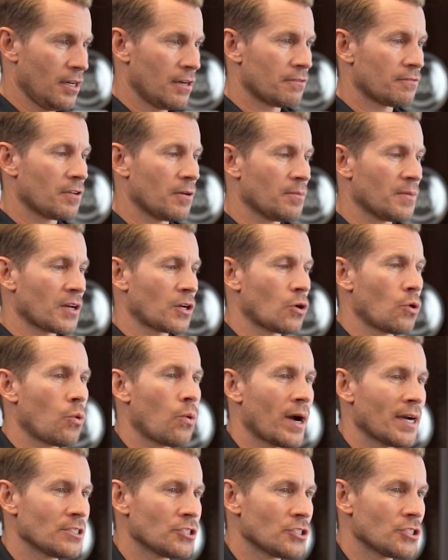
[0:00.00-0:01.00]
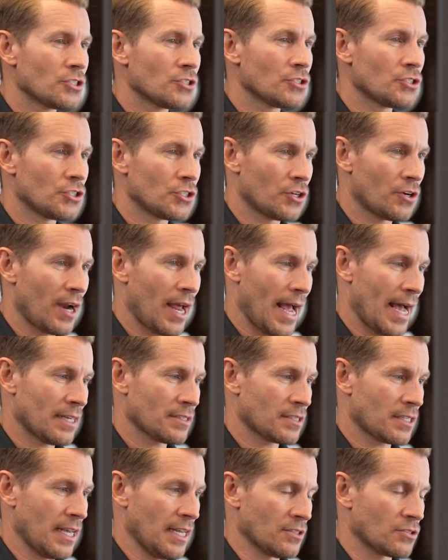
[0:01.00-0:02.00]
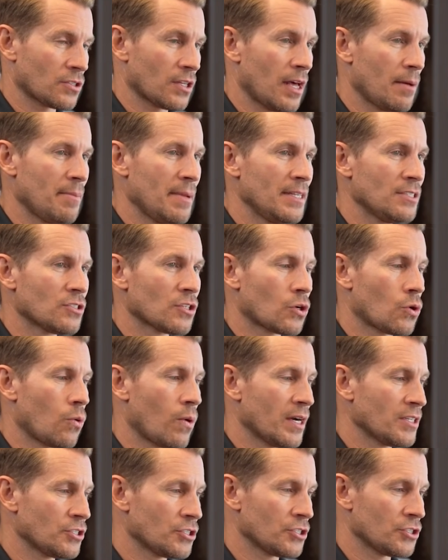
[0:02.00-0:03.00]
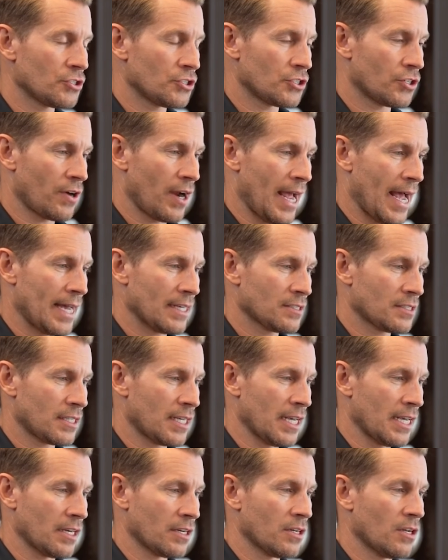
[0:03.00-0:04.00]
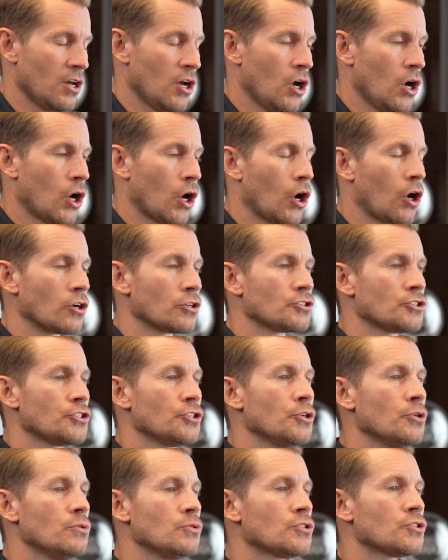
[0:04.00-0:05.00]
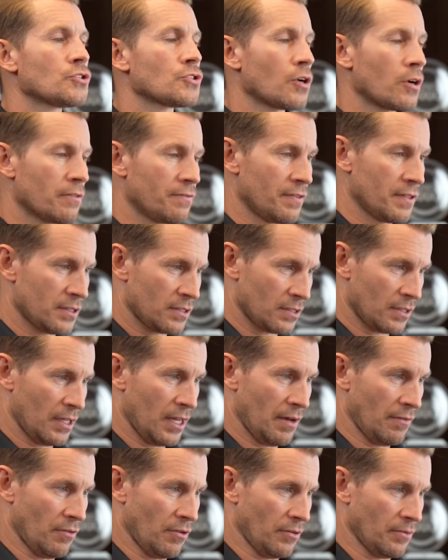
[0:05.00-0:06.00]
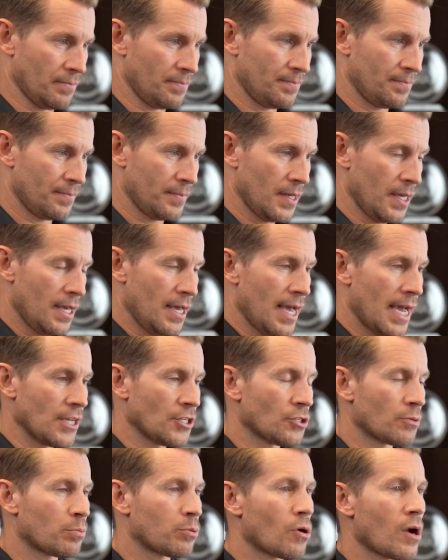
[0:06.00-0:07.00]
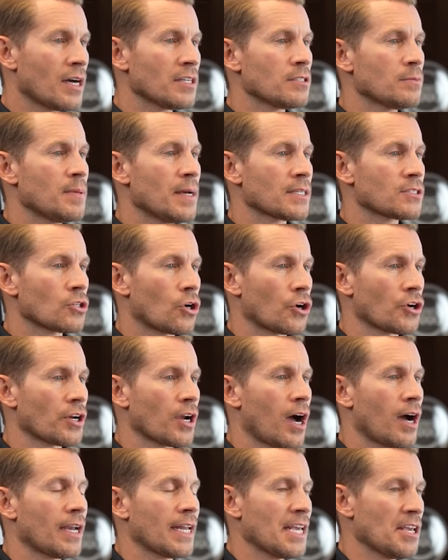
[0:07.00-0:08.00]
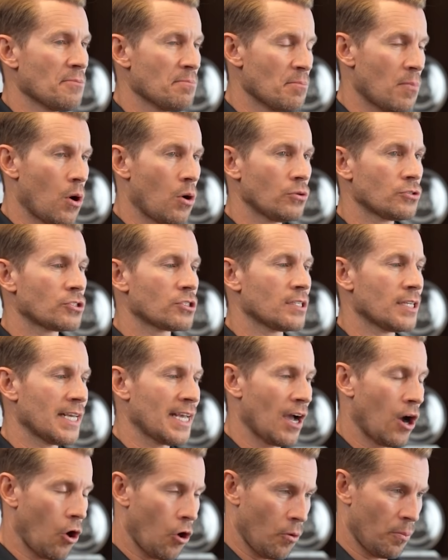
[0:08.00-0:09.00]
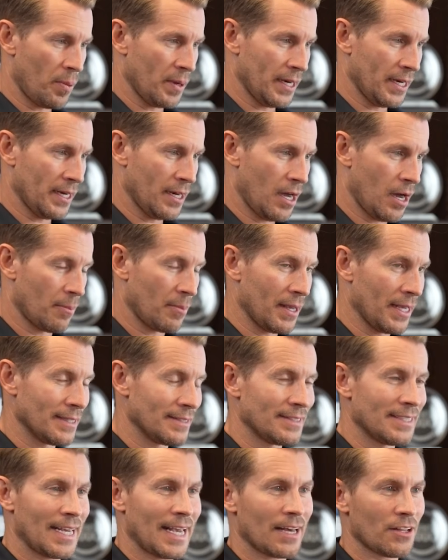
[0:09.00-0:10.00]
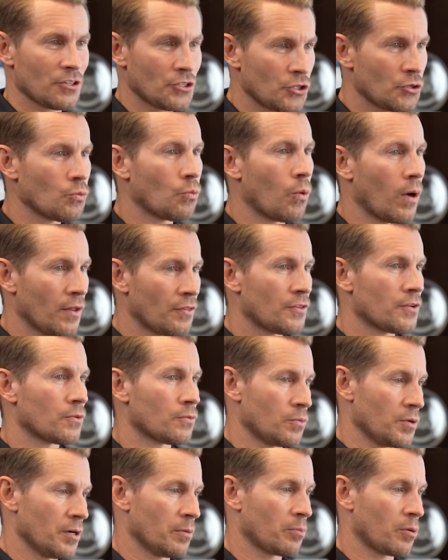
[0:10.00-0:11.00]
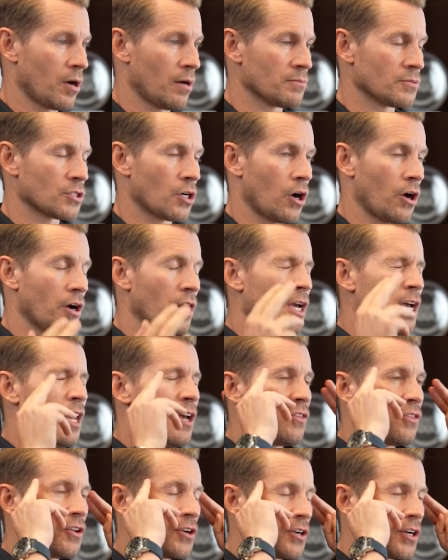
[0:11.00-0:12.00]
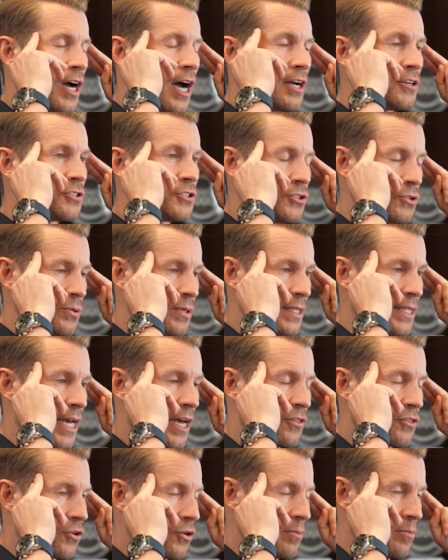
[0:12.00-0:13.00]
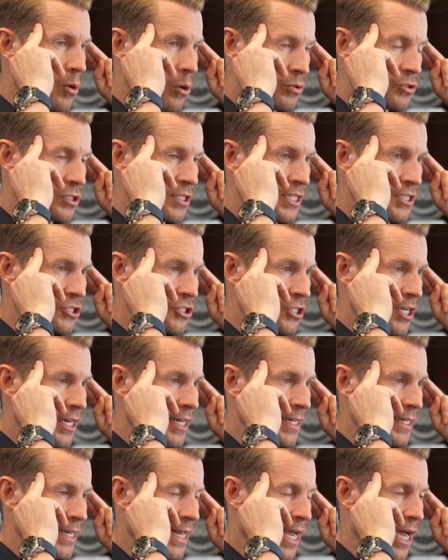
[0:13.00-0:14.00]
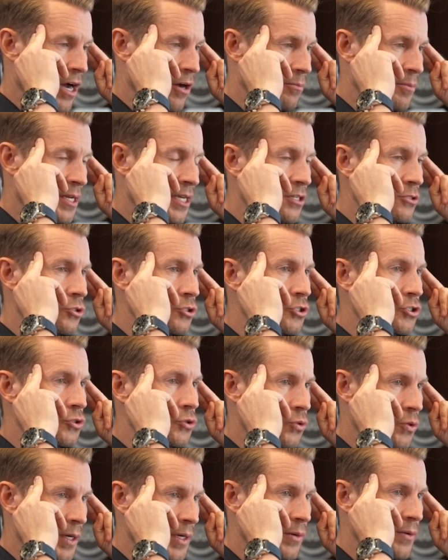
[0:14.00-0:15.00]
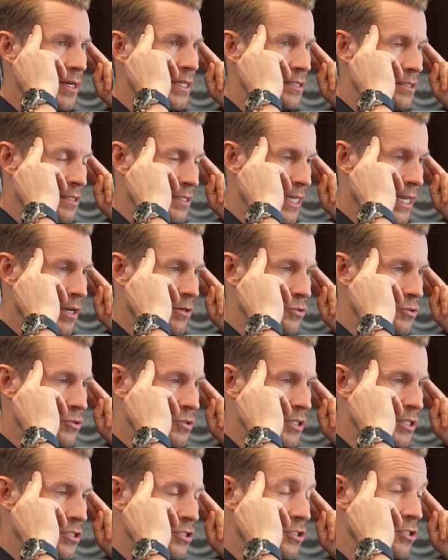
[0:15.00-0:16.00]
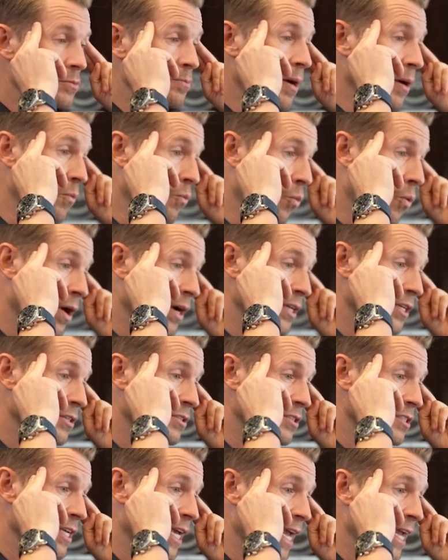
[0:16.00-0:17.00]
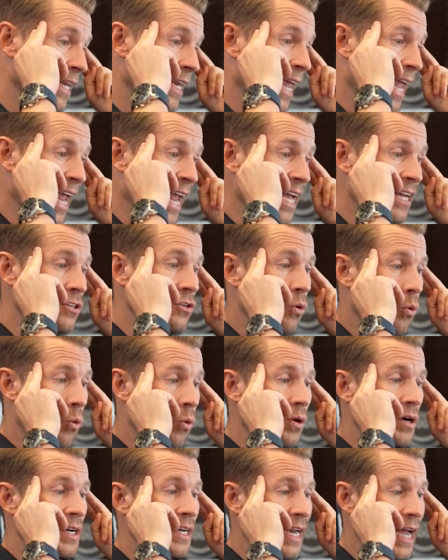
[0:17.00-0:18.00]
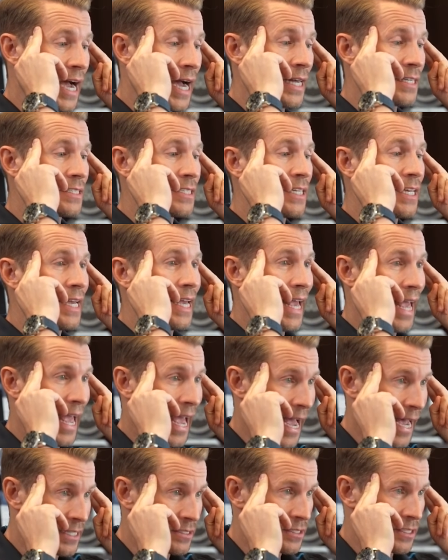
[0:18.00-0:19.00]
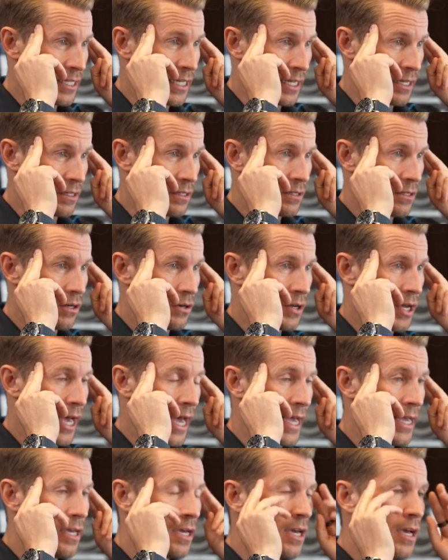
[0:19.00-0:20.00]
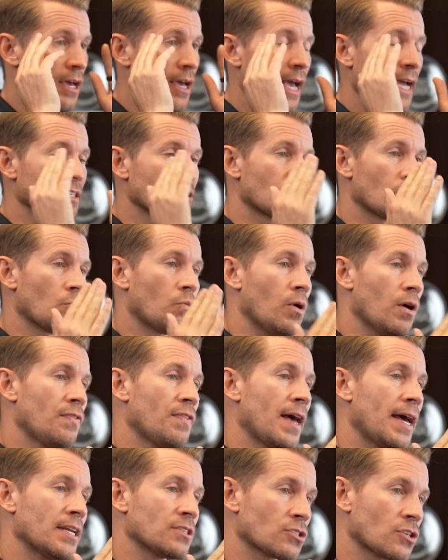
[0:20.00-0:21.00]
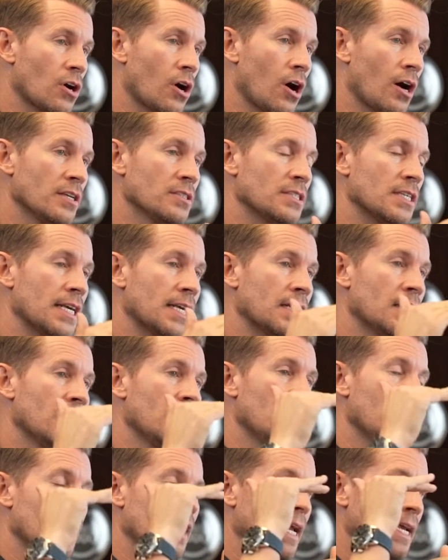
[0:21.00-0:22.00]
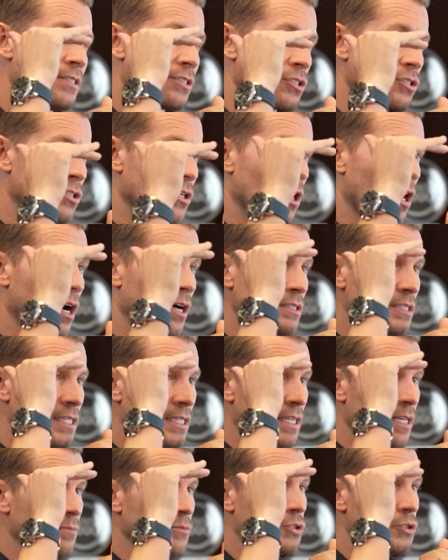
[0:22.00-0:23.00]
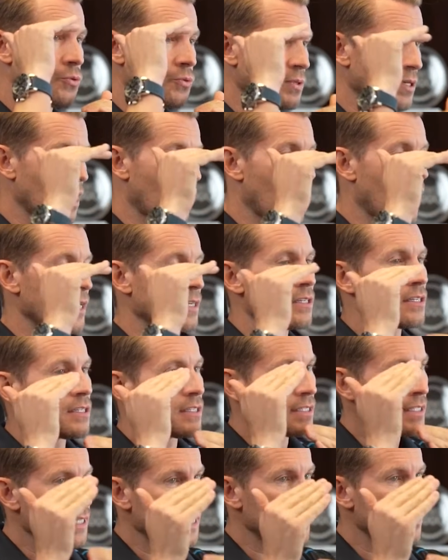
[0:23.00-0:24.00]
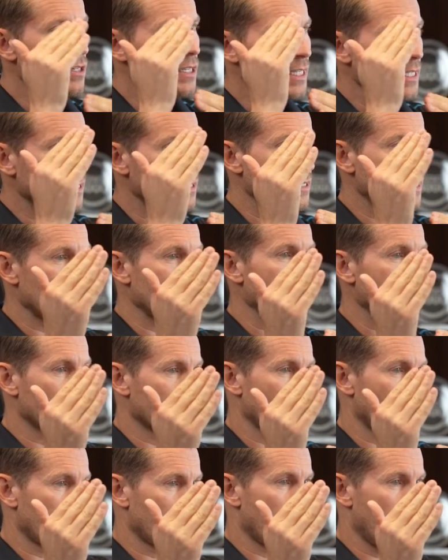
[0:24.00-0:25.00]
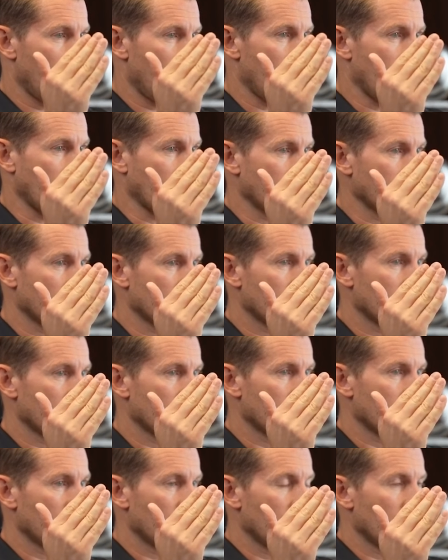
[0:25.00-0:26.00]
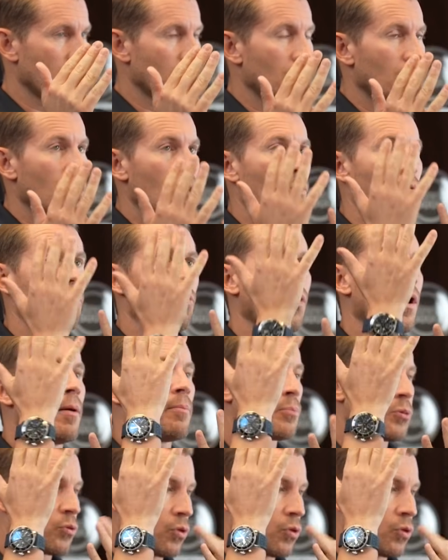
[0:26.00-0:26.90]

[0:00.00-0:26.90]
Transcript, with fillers: from the questions you're asking. So that means the questions you're asking are too surface level. And your prospects are not emotionally opening up and telling you what their real problems are. They're not doing that. They're emotionally shutting down because you're triggering sales resistance by what you're saying and or not asking, okay? And so what that is causing is it's causing them to not clearly see in their mind what